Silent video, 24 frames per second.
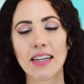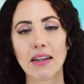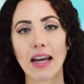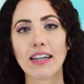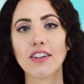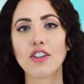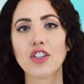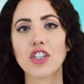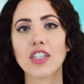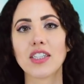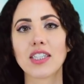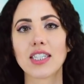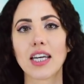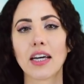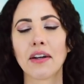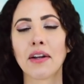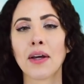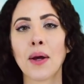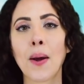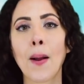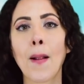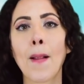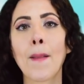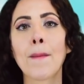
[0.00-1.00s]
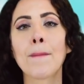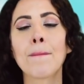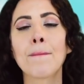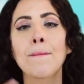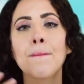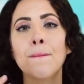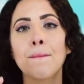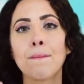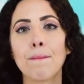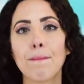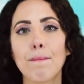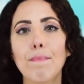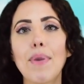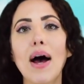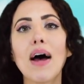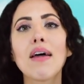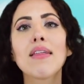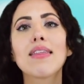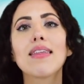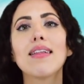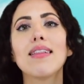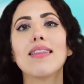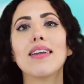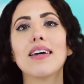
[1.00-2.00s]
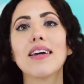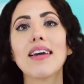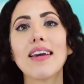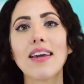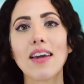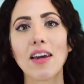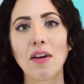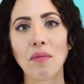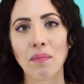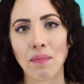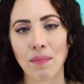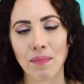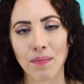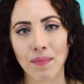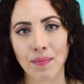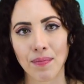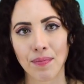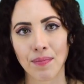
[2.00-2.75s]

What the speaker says: And she said, "Bethlehem."